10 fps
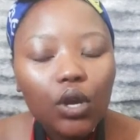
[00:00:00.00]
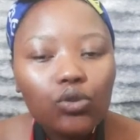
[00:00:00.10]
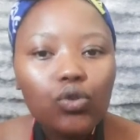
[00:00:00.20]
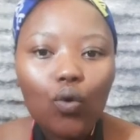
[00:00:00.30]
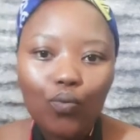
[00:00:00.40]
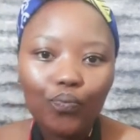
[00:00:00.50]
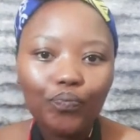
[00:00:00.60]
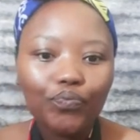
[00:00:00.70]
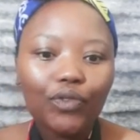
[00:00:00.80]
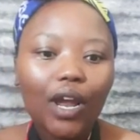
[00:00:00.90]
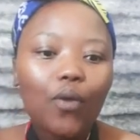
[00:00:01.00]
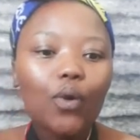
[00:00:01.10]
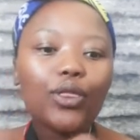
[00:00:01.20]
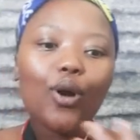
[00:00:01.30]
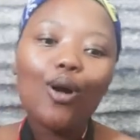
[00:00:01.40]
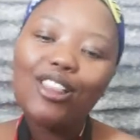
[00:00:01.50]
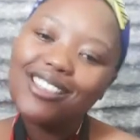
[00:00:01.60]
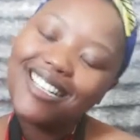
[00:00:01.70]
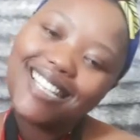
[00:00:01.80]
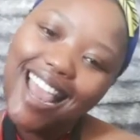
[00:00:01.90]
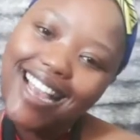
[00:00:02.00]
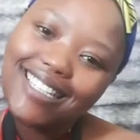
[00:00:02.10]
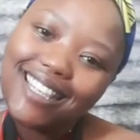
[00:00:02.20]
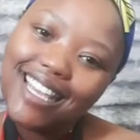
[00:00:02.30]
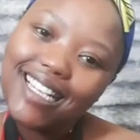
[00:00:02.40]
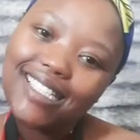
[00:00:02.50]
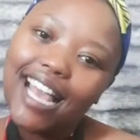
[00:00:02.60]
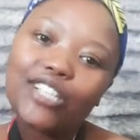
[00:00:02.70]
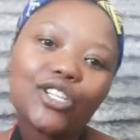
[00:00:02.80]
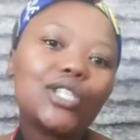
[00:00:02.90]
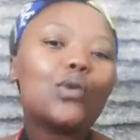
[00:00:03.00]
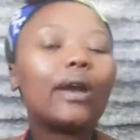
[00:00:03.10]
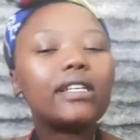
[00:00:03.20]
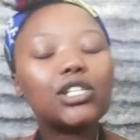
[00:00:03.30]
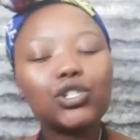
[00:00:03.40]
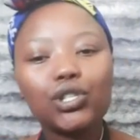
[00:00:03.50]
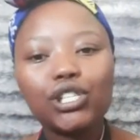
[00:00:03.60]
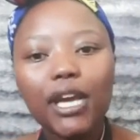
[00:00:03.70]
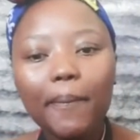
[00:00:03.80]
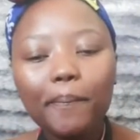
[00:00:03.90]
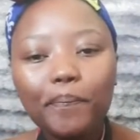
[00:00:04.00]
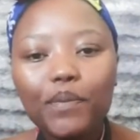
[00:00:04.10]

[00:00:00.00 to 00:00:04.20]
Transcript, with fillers: so with all these eight things i just wanted to share